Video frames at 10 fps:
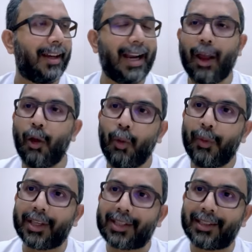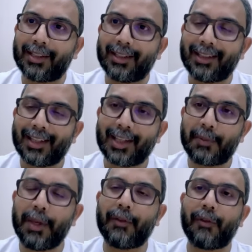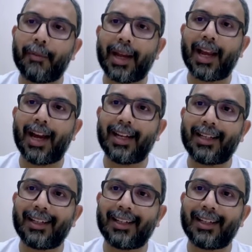And I always speak from my heart.